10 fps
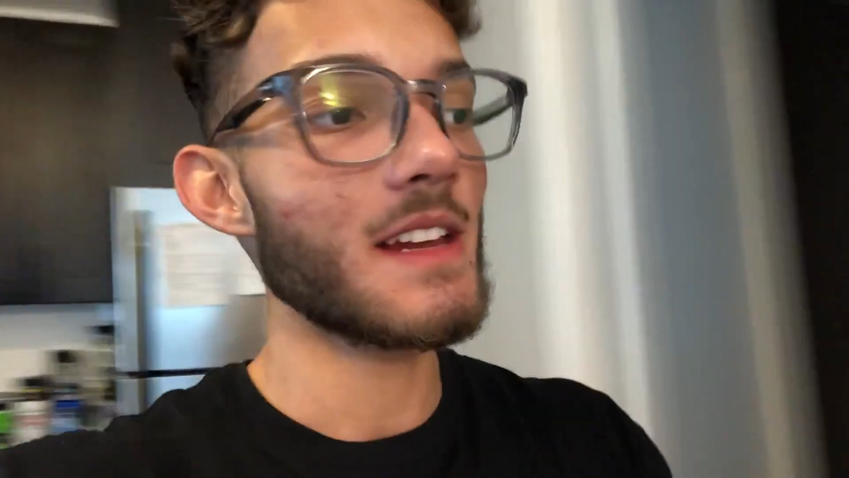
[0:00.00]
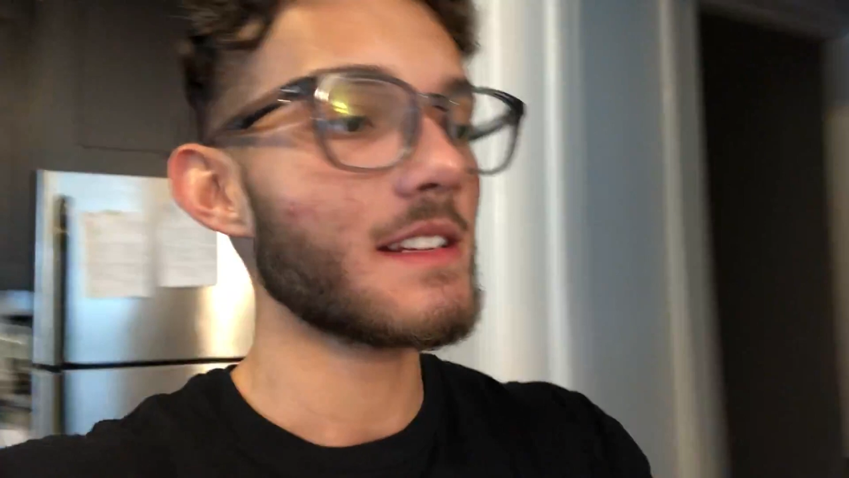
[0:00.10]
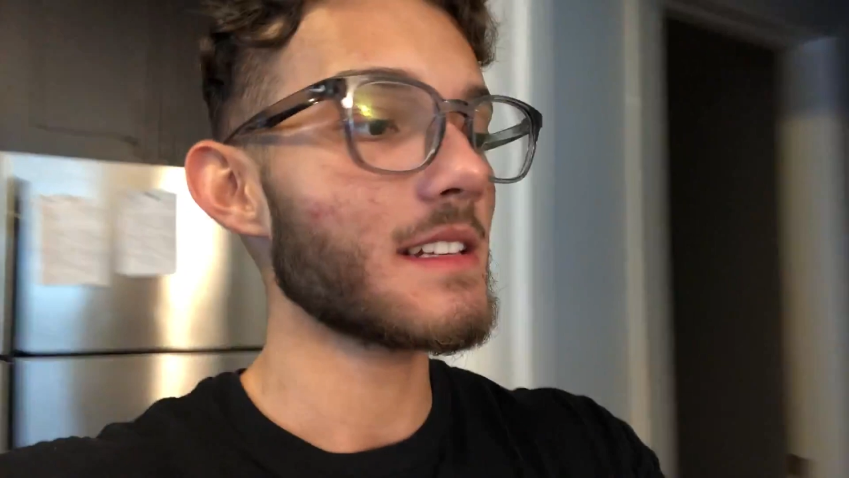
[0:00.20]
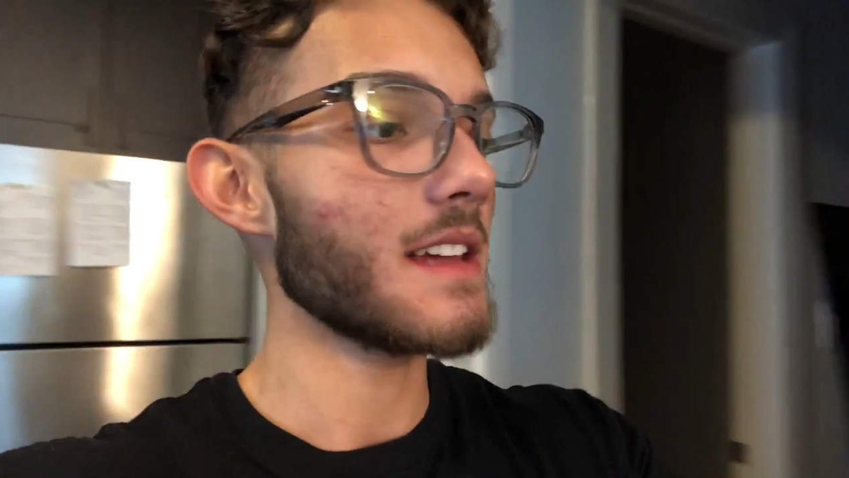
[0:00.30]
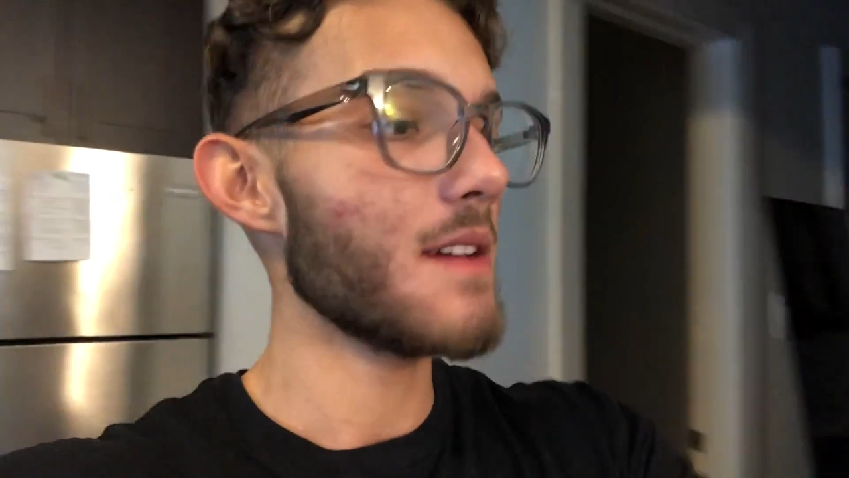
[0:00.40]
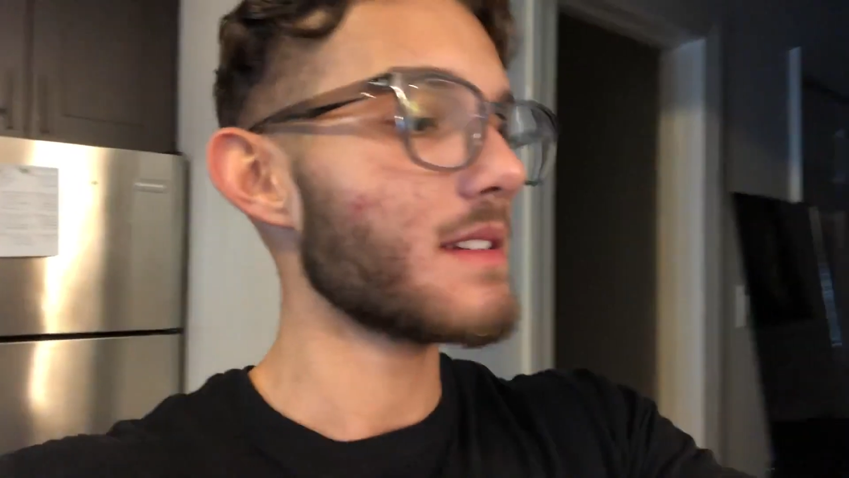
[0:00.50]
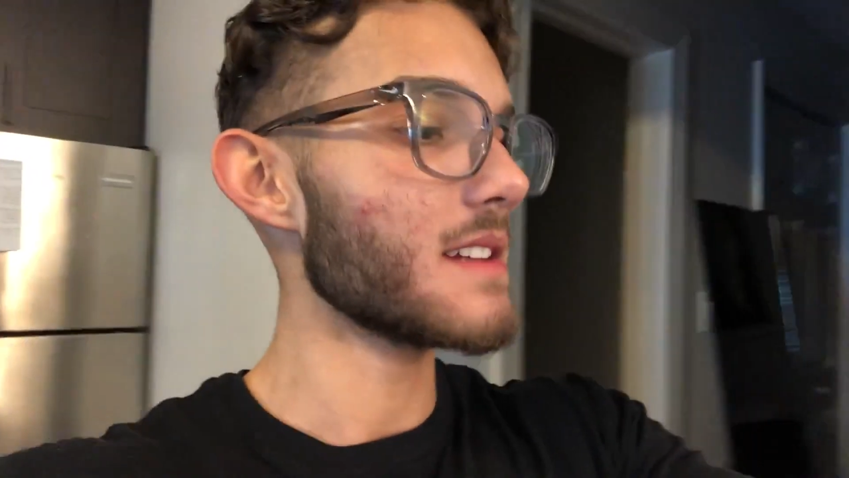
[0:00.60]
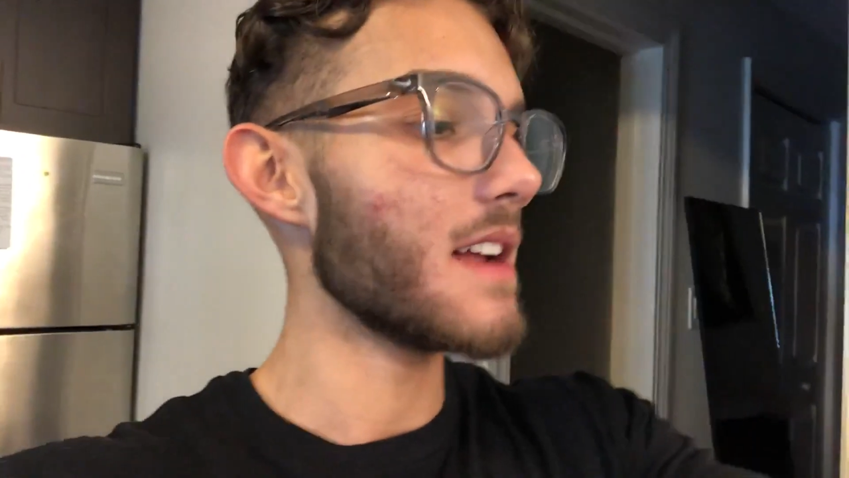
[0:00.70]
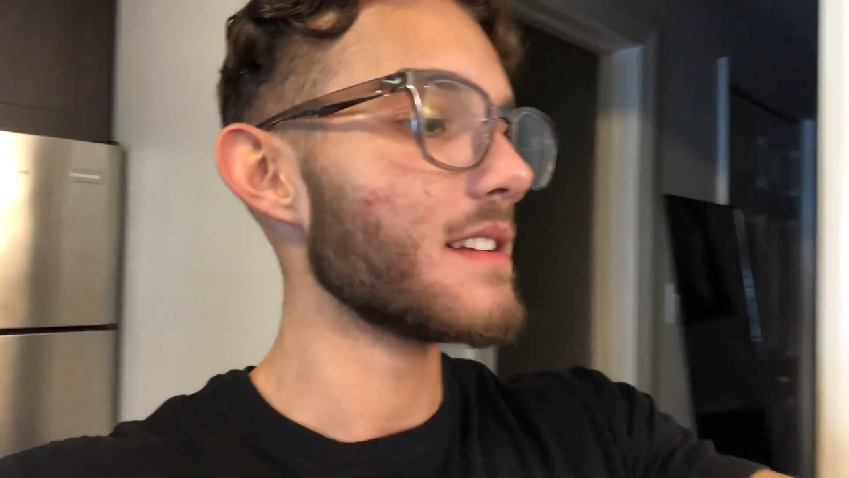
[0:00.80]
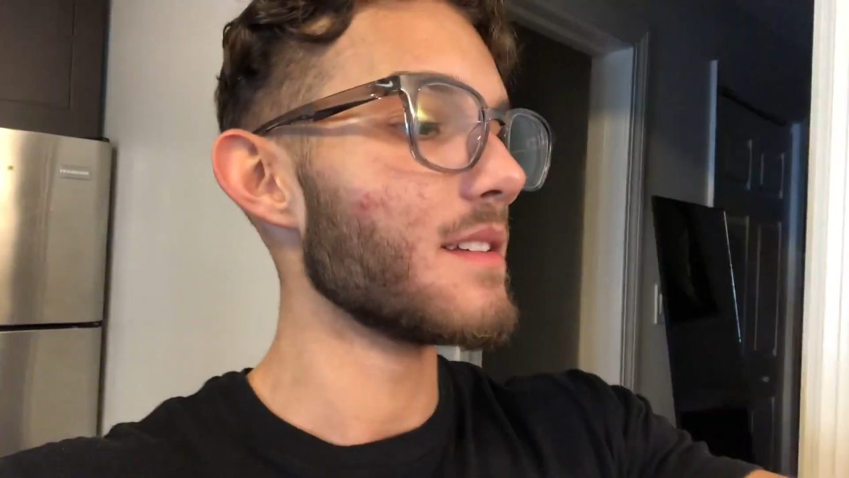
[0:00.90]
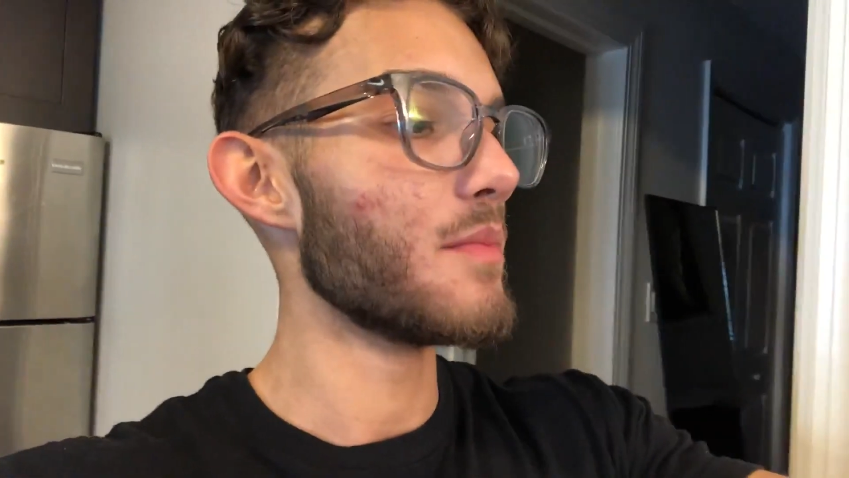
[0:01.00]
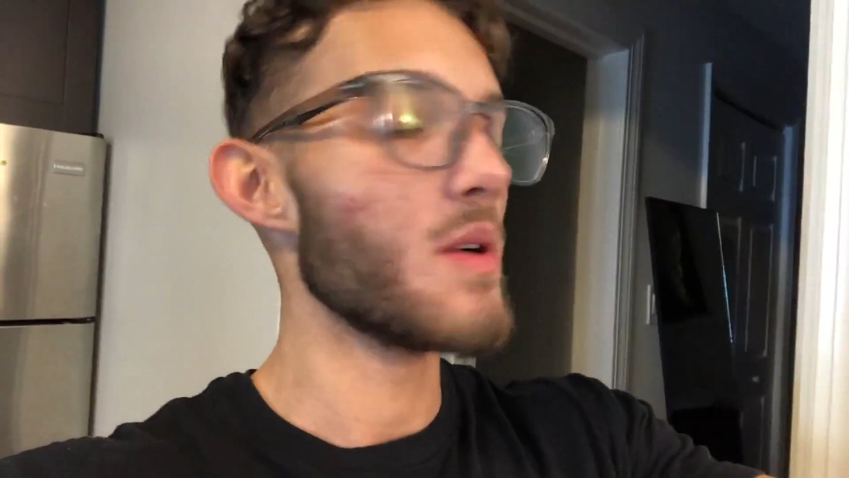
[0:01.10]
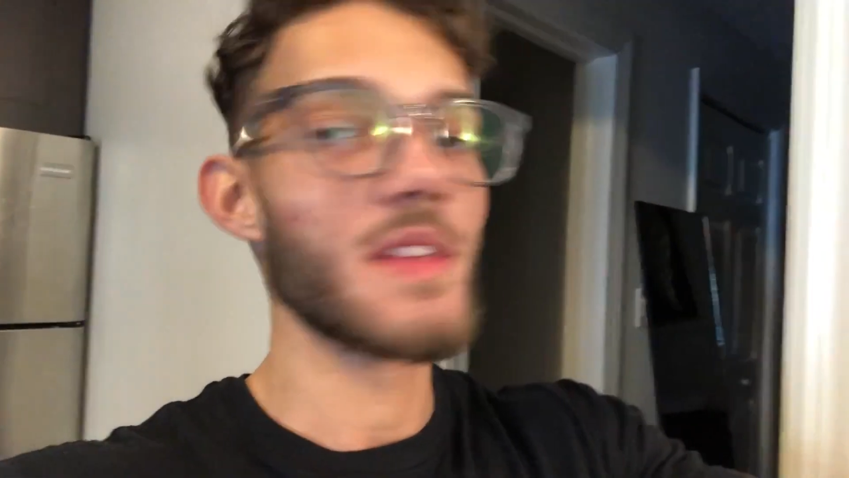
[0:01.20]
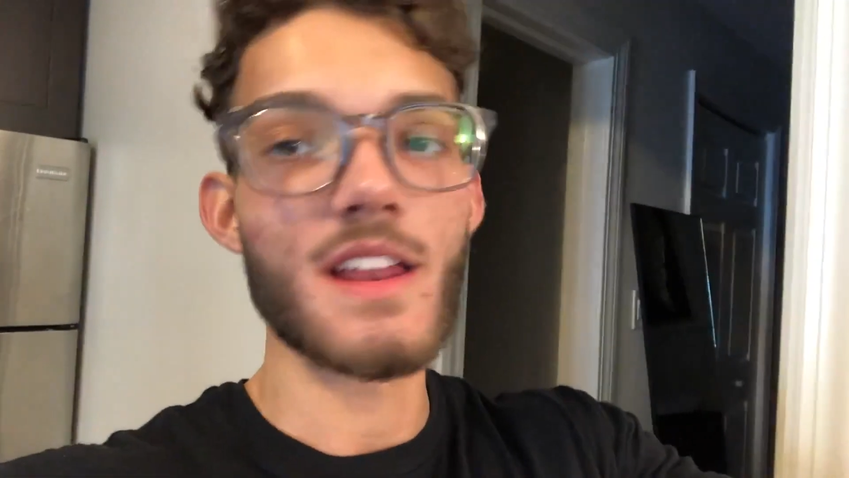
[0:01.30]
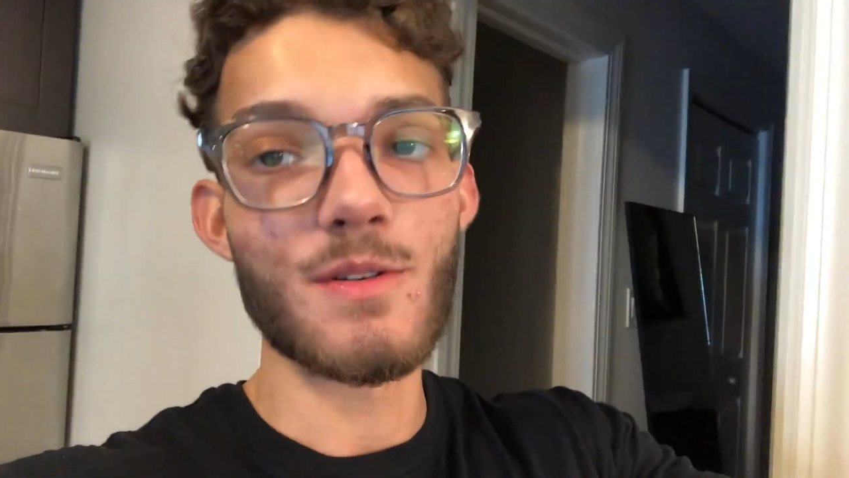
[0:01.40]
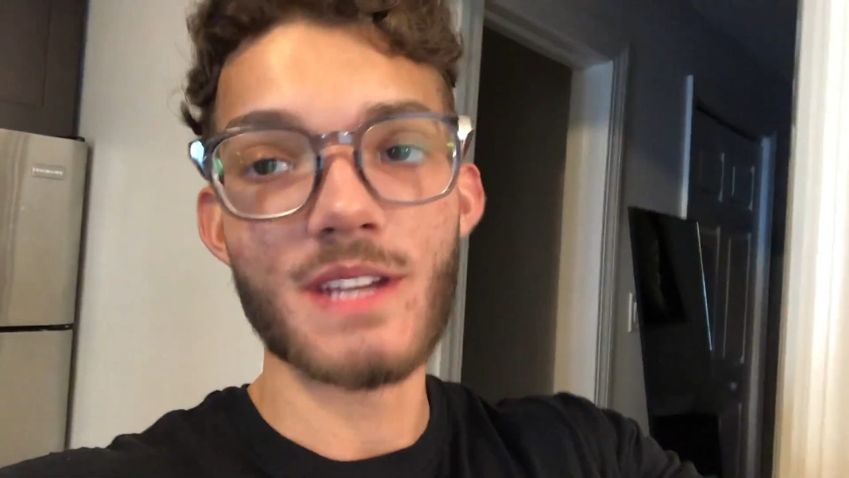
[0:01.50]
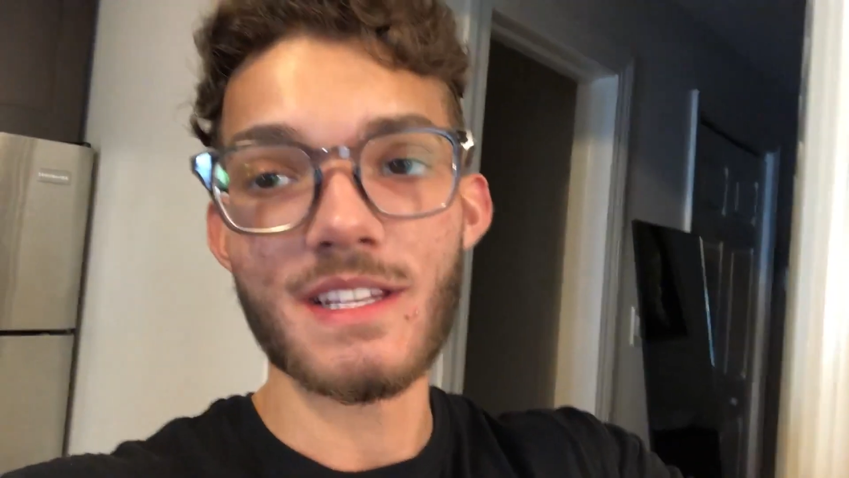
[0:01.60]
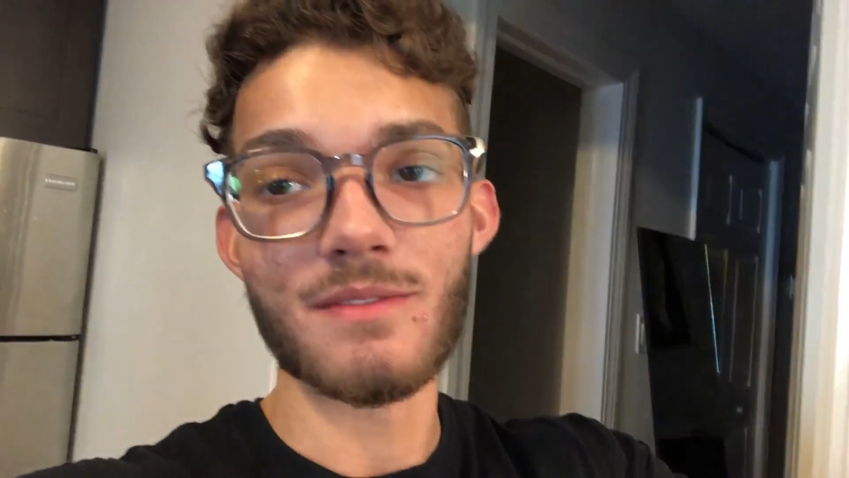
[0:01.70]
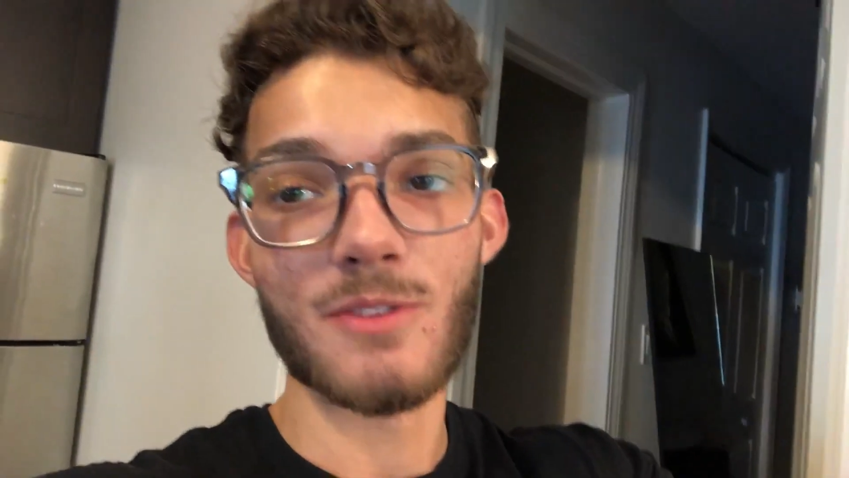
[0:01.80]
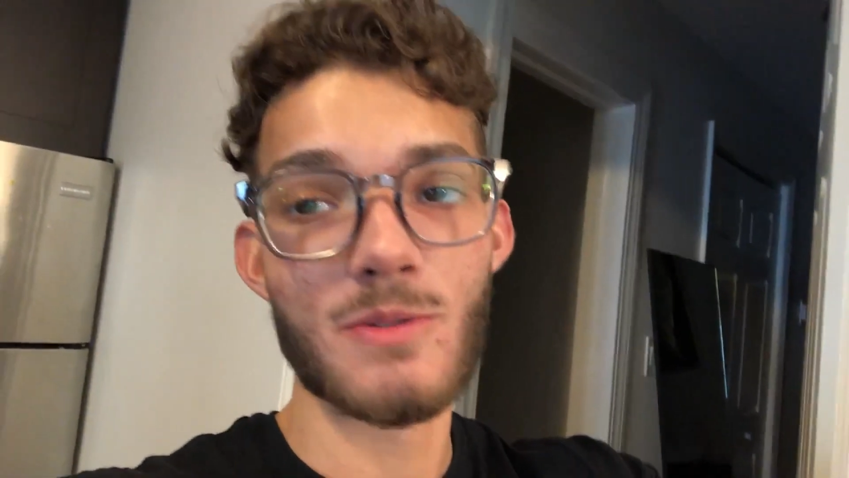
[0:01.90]
it's not to the point that I don't
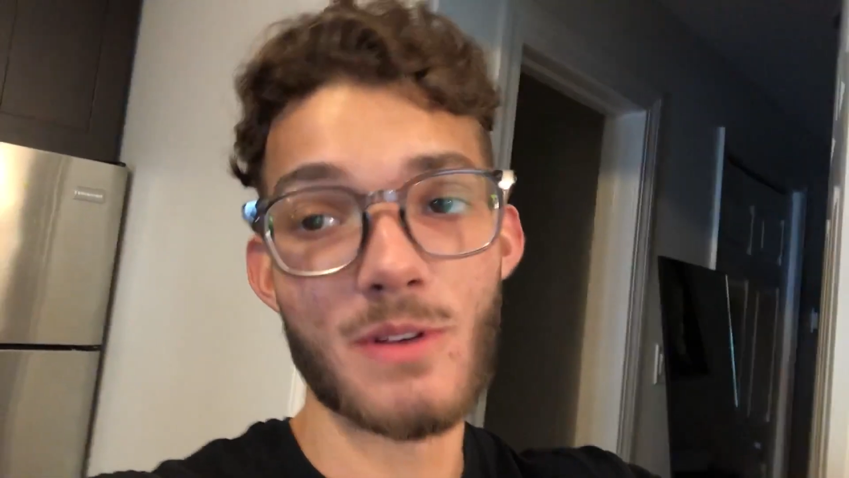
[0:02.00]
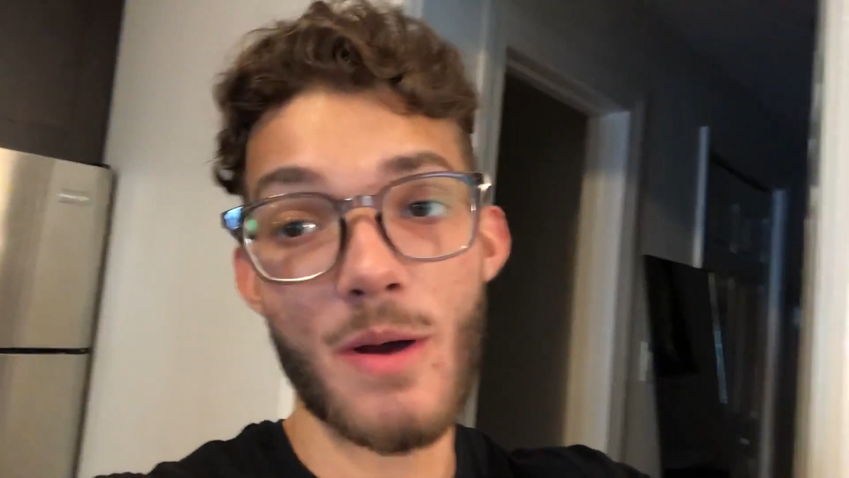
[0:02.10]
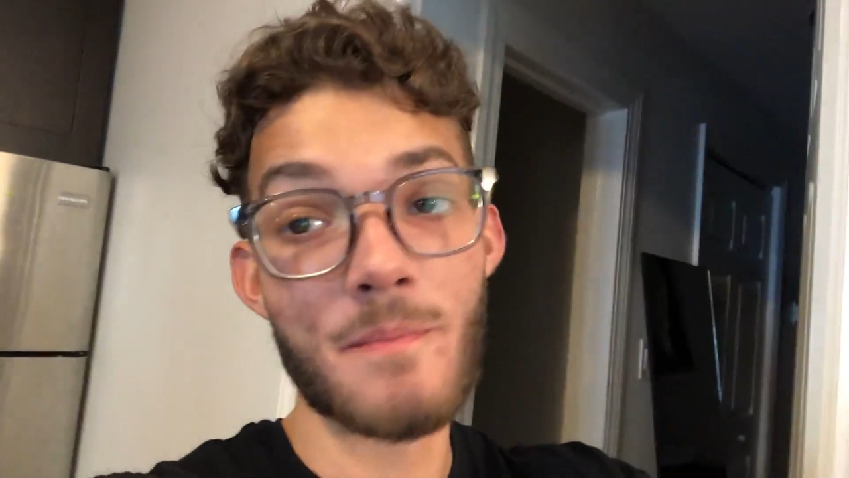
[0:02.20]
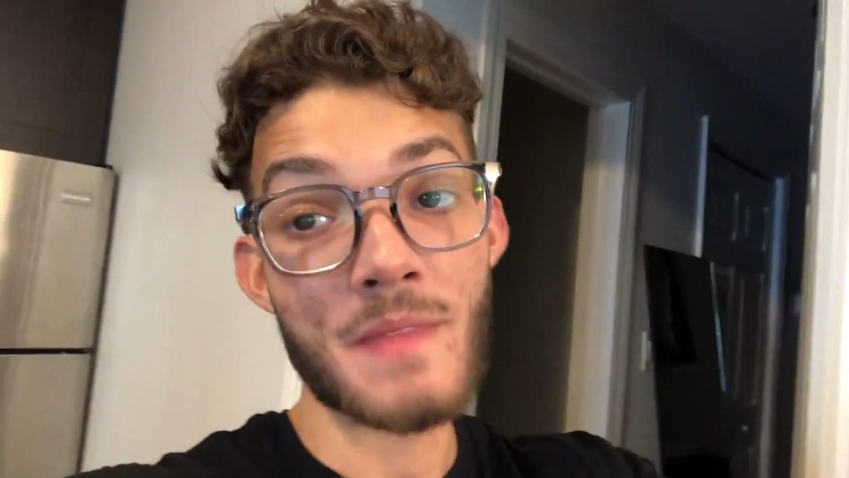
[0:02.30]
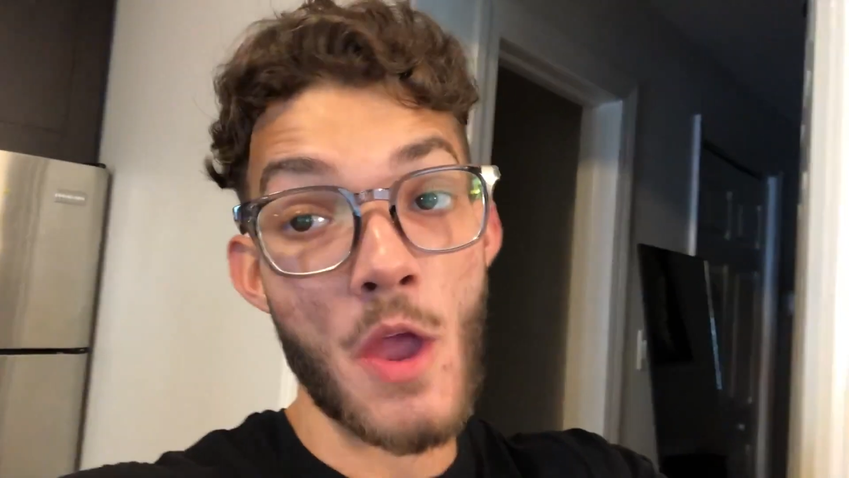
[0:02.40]
taste the food, so